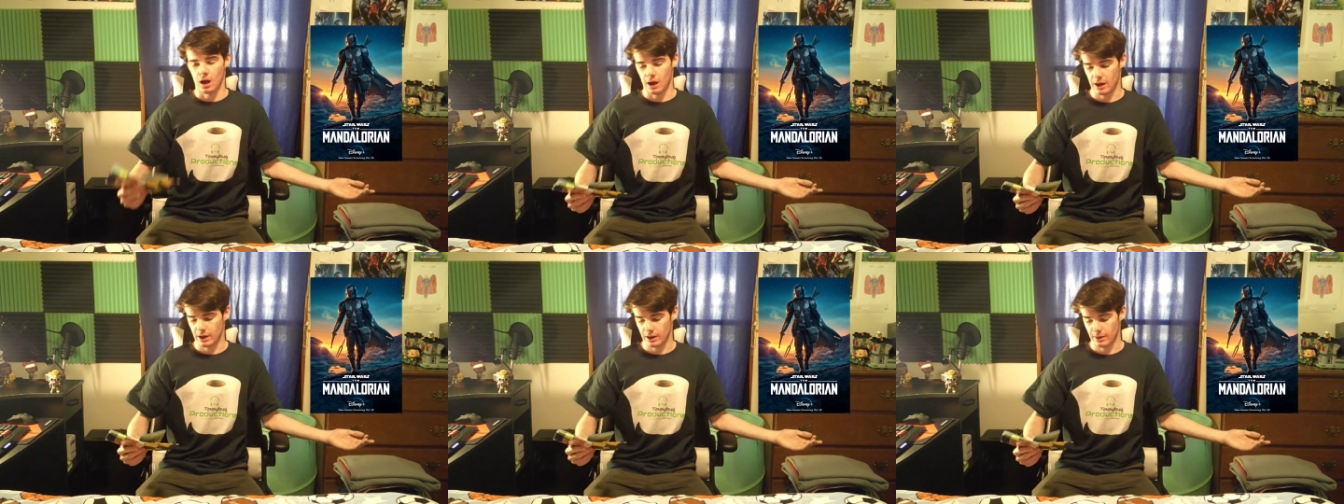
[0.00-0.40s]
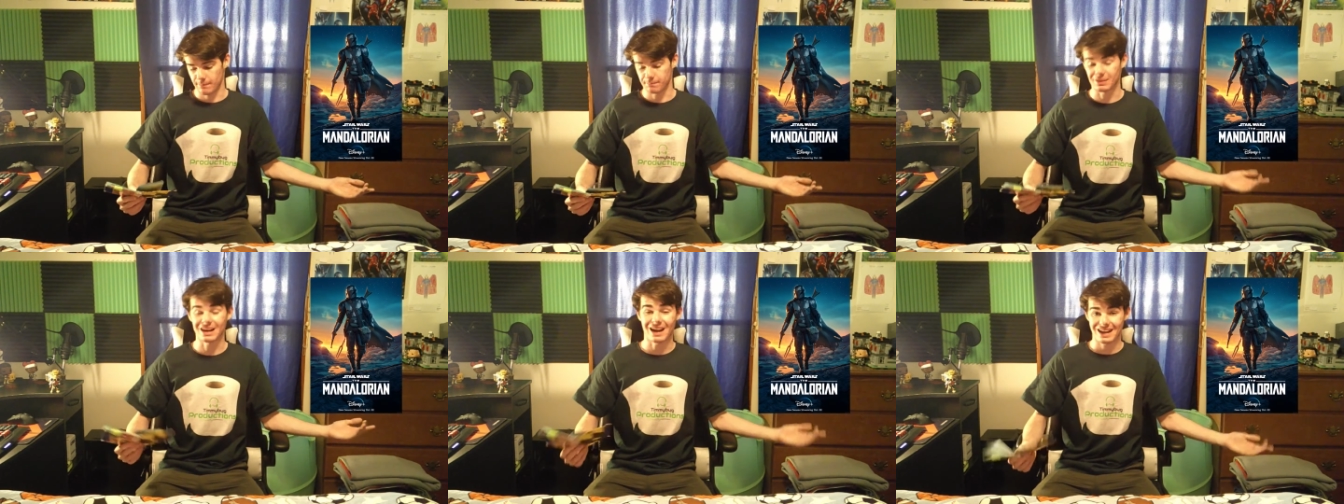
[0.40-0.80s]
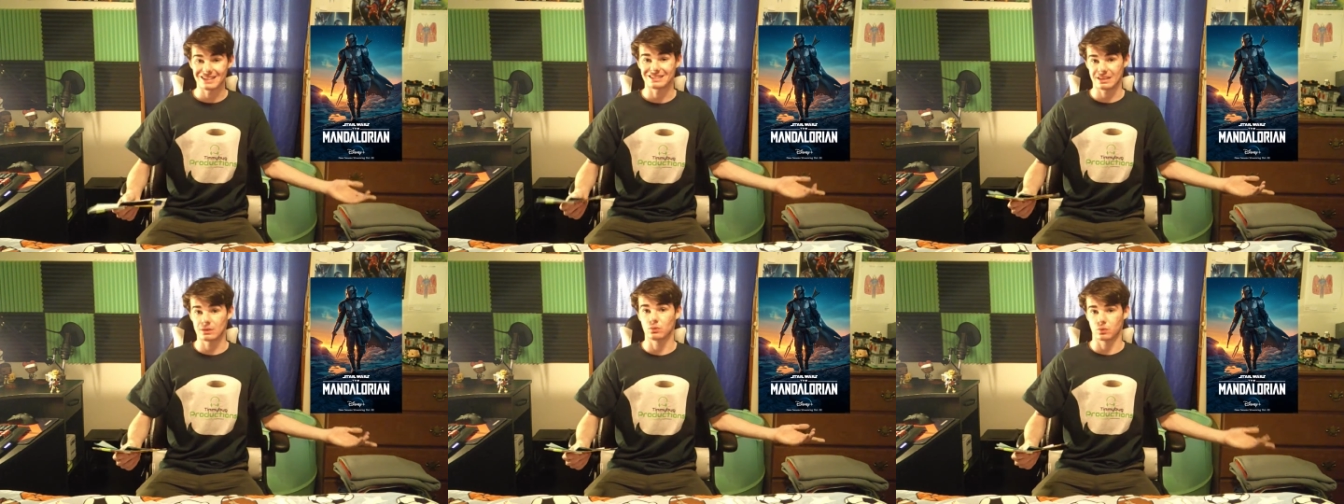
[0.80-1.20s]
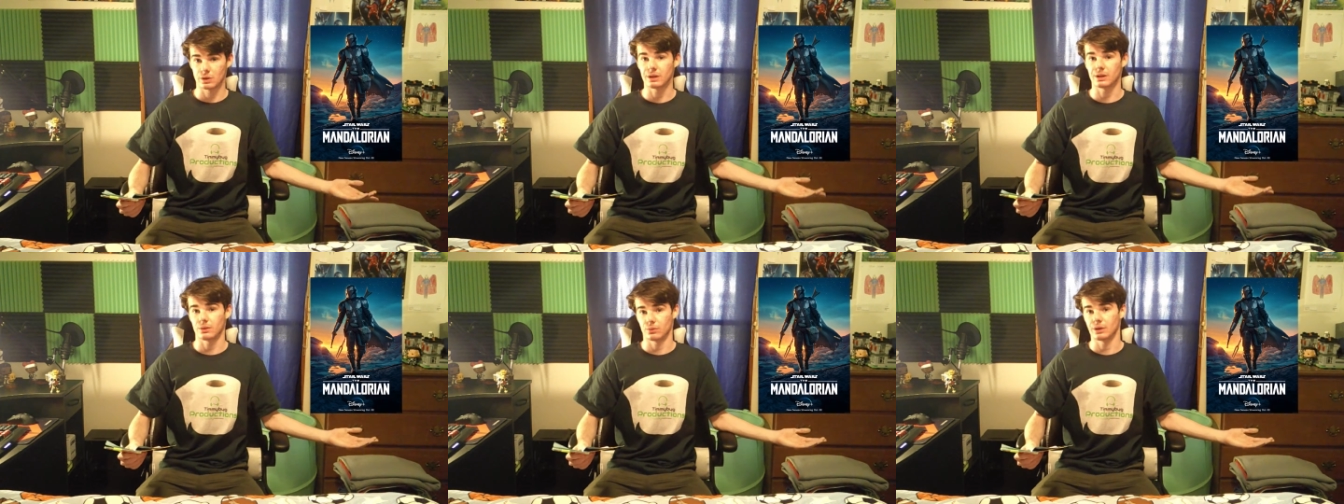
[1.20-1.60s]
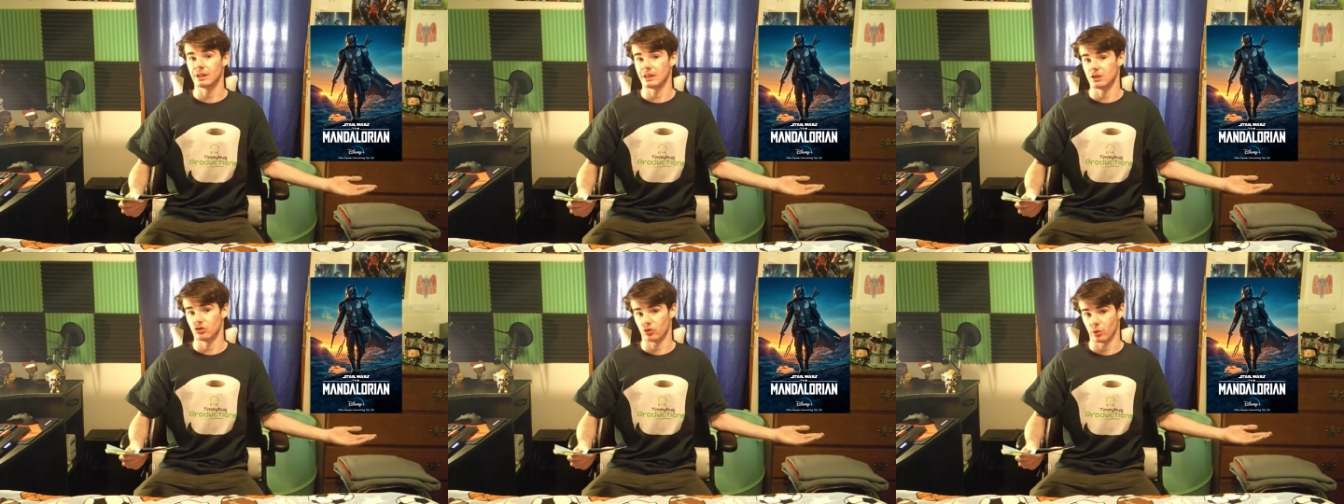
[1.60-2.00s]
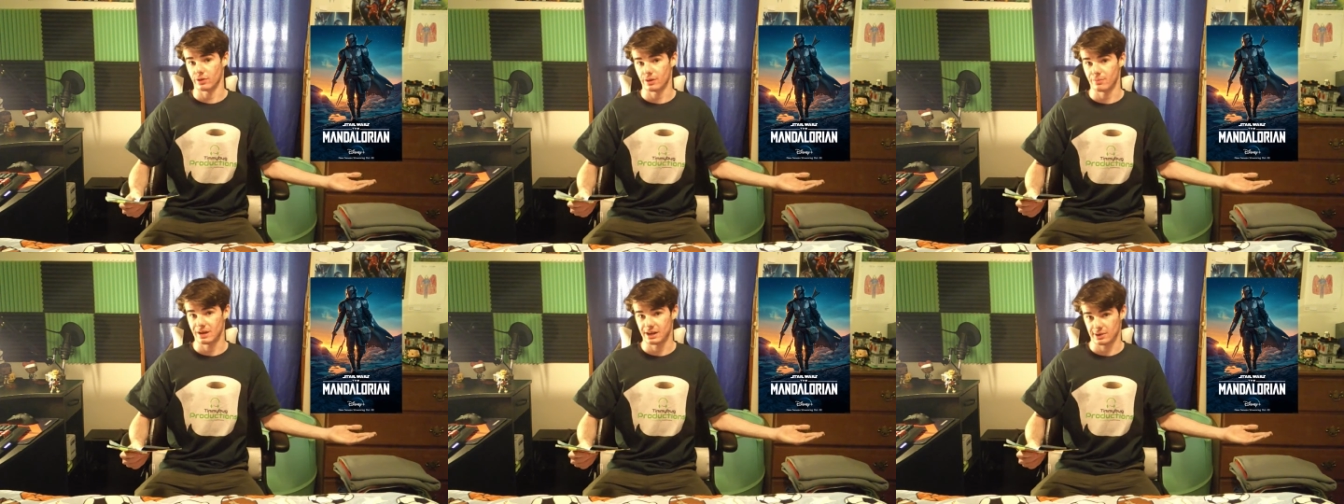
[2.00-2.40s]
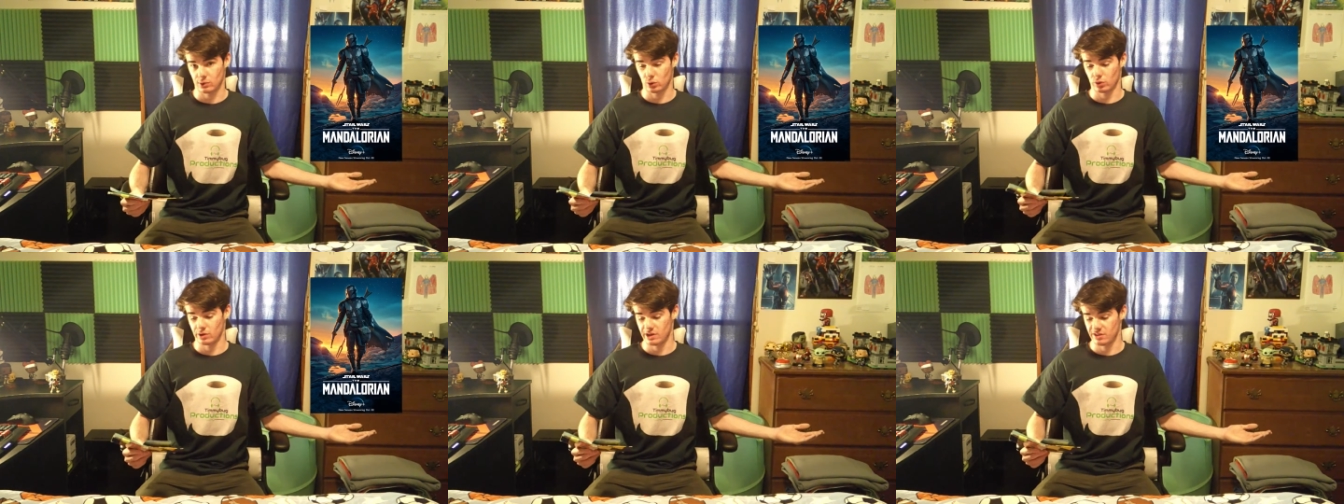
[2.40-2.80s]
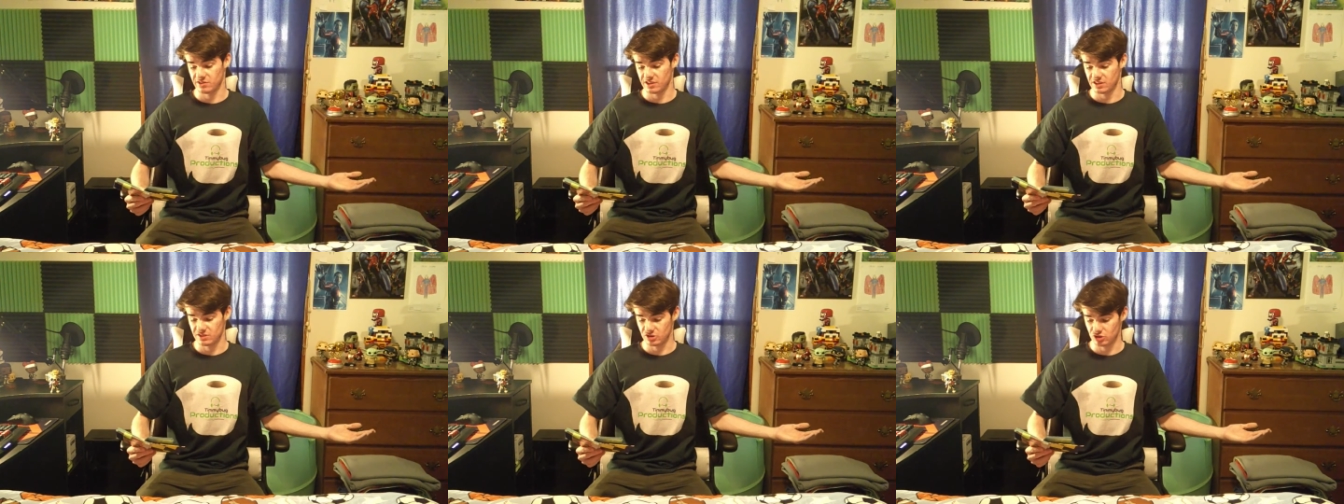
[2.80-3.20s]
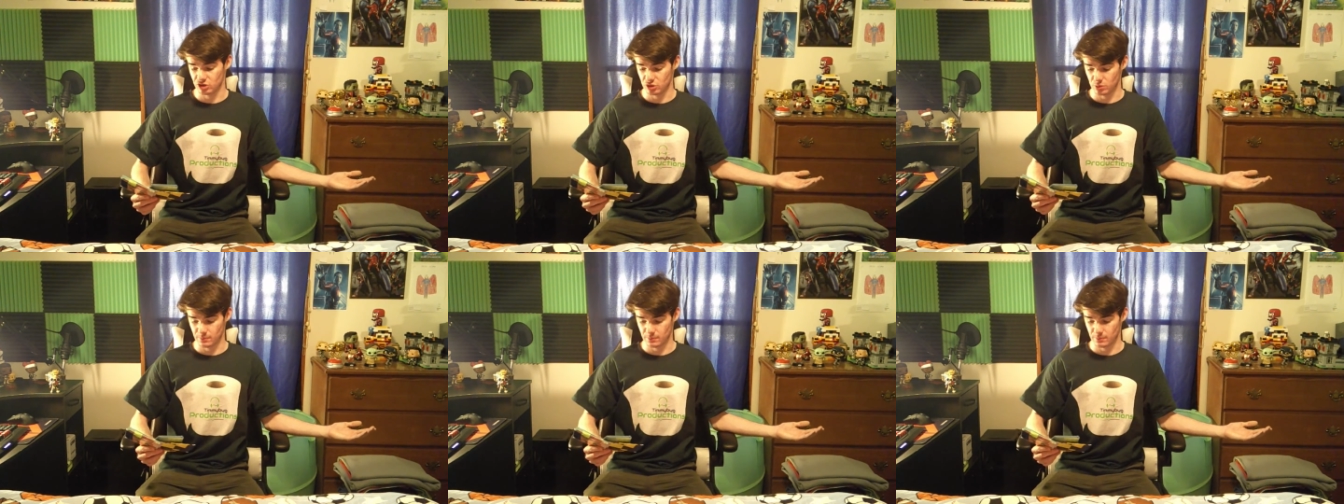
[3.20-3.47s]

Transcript: uh, but I did really, really enjoy The Mandalorian Season two.